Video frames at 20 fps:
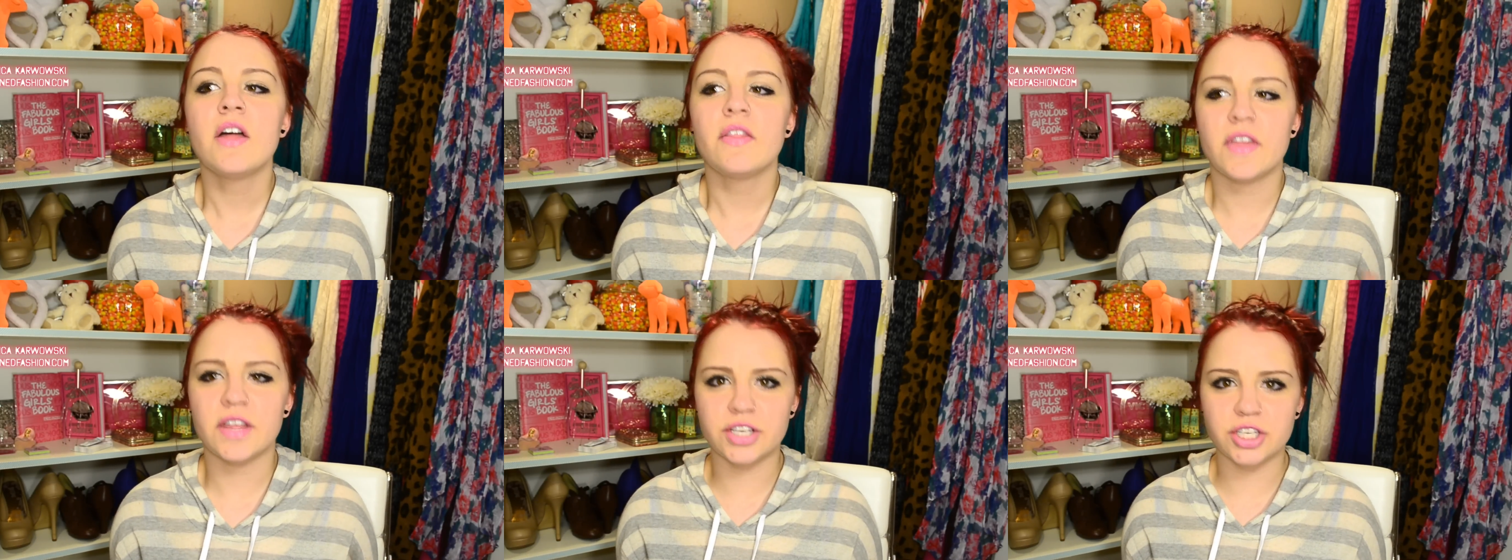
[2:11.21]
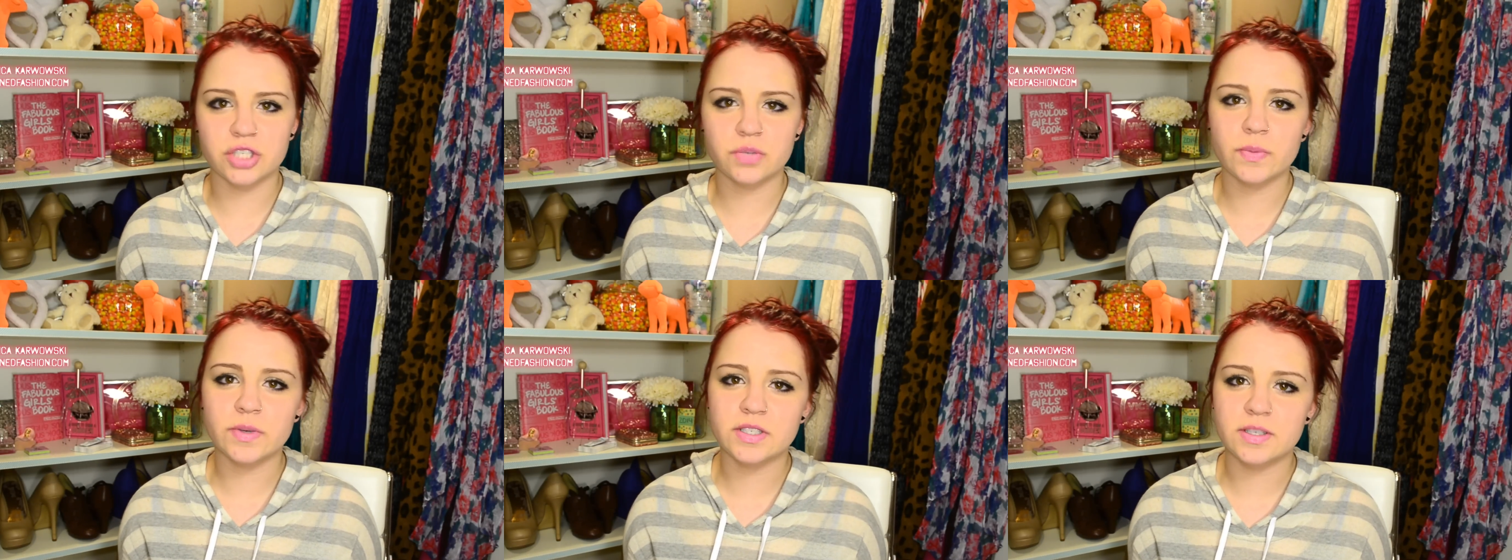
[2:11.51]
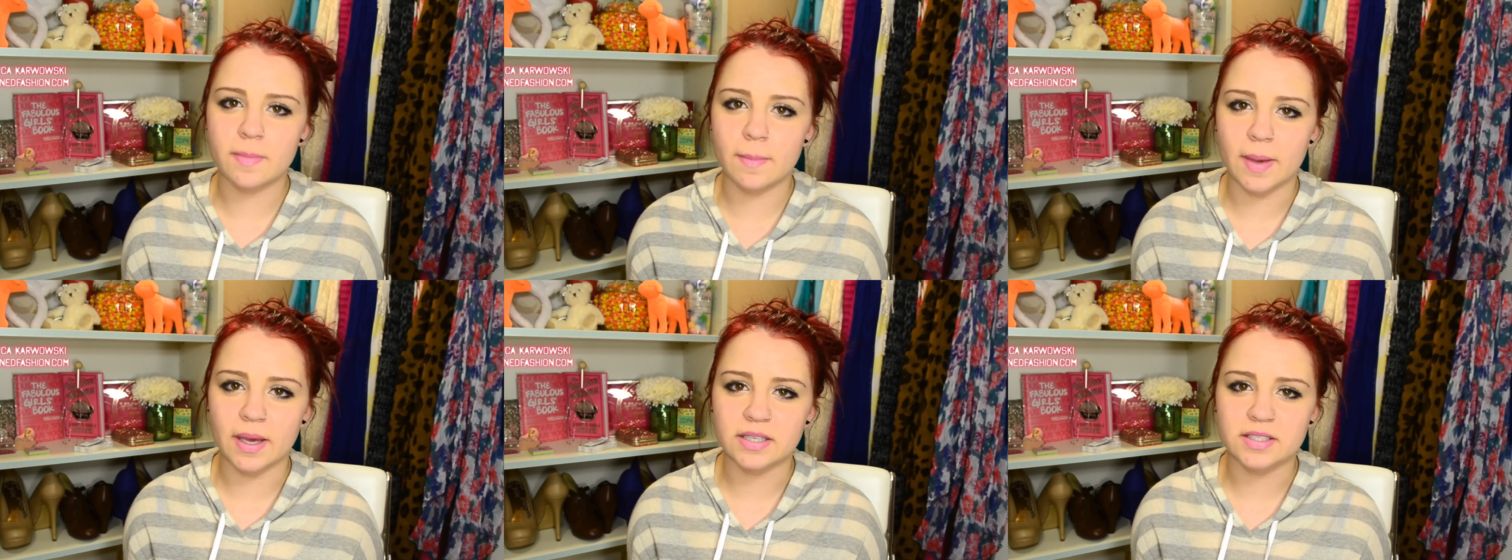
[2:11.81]
They just went
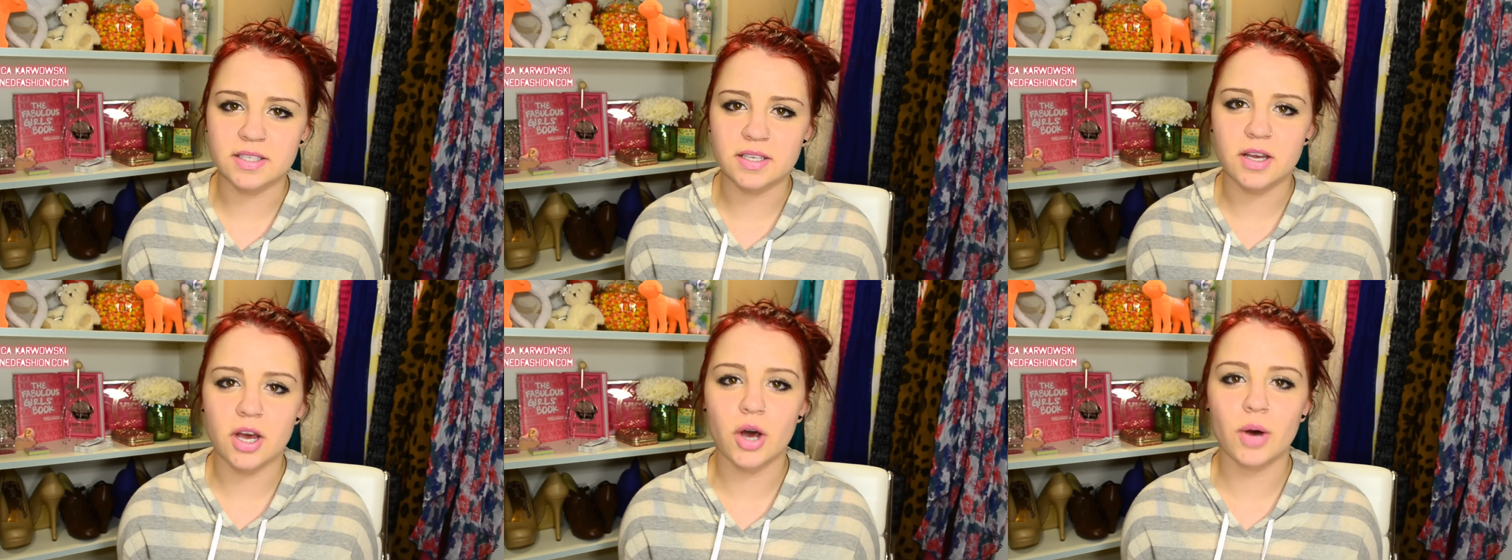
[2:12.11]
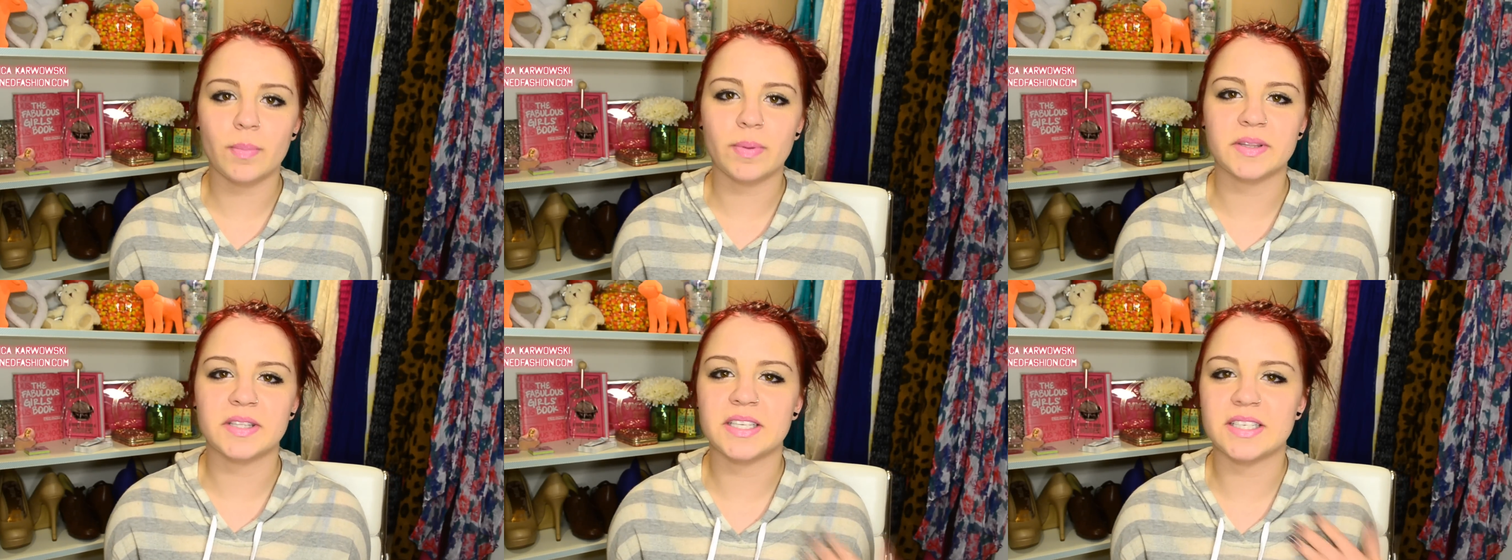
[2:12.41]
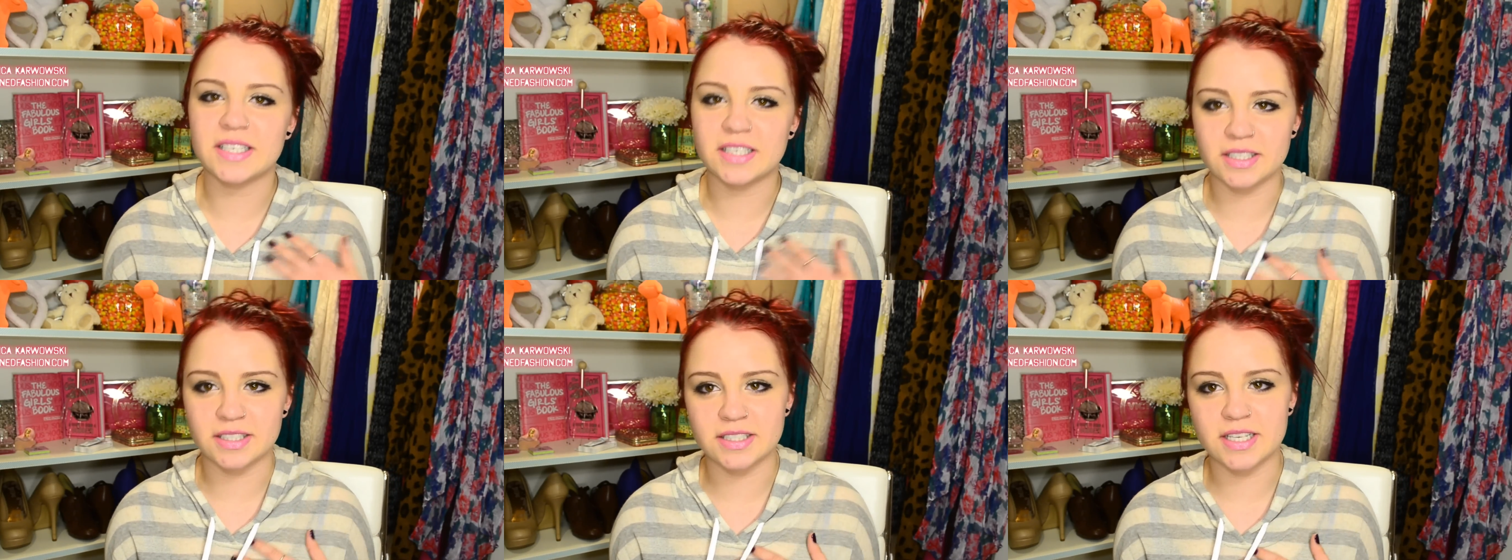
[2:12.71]
to Mexico, but they
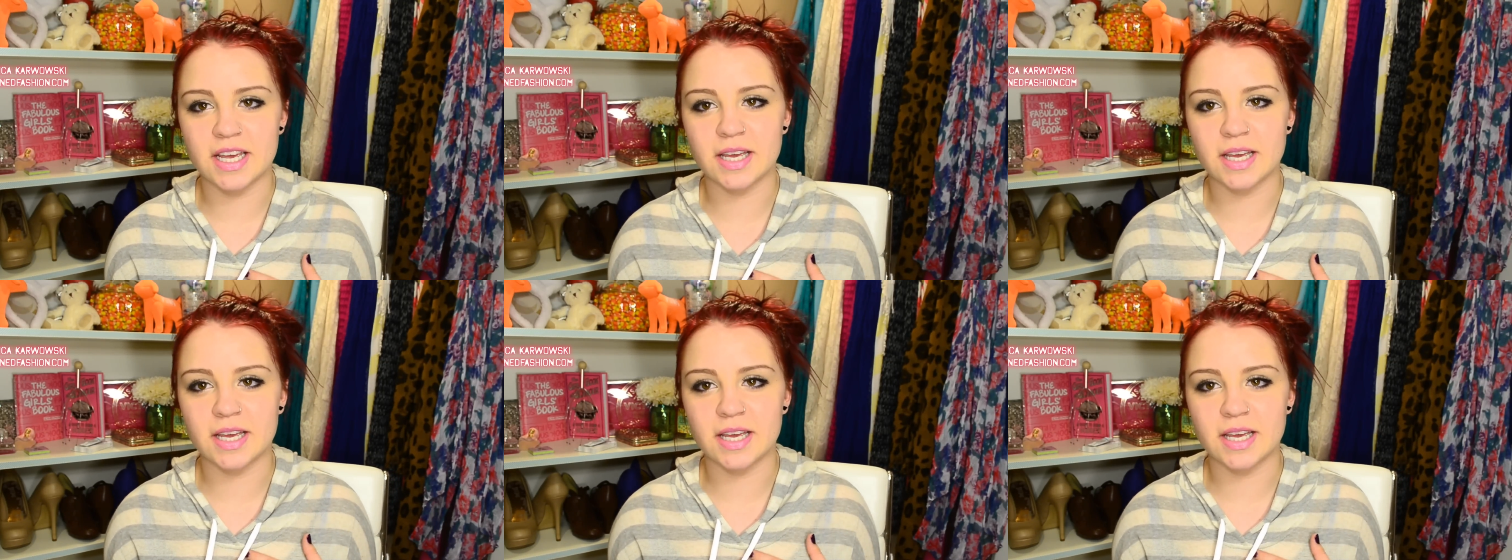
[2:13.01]
didn't